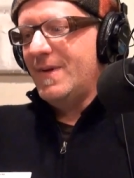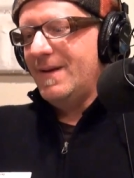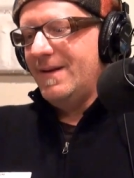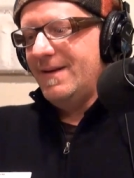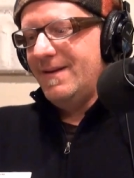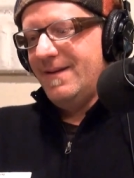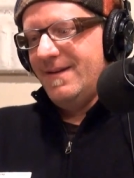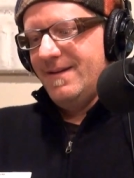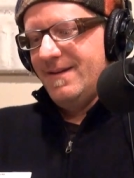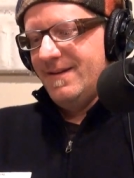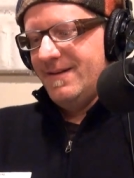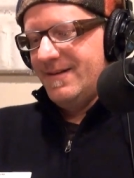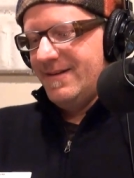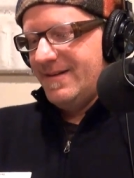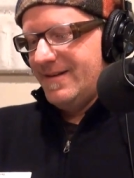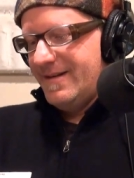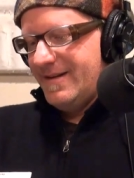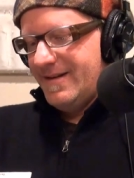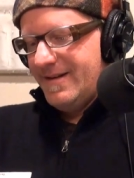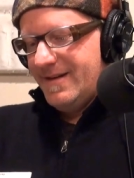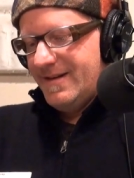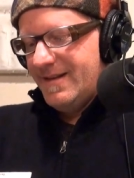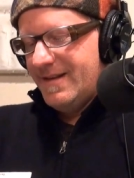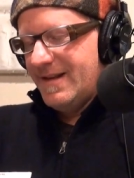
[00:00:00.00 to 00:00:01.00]
but in
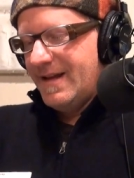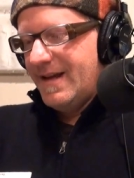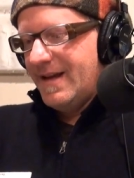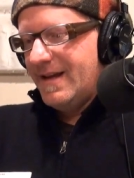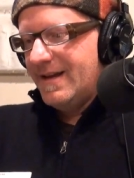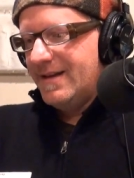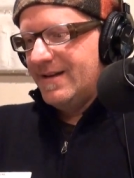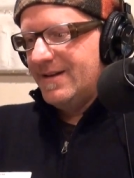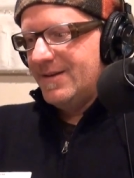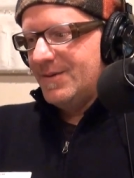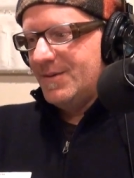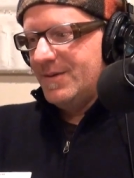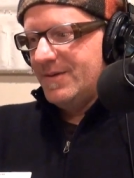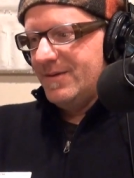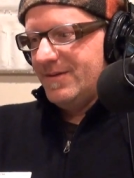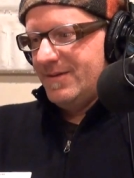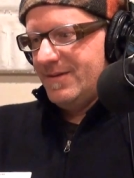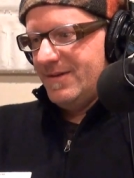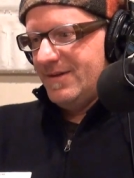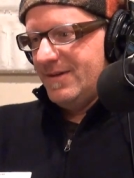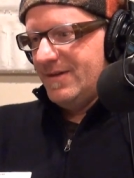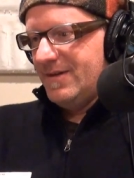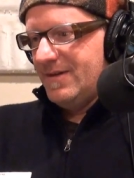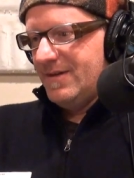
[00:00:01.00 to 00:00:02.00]
in the end, it
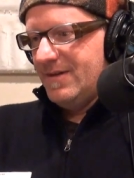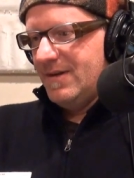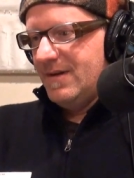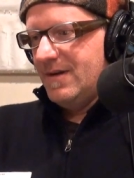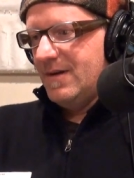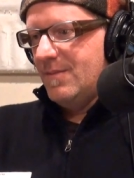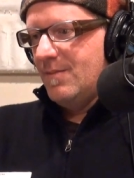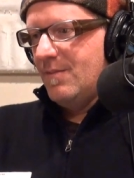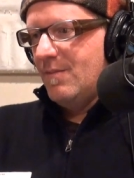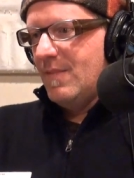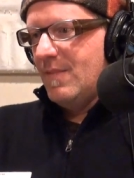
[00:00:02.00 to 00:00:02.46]
was just an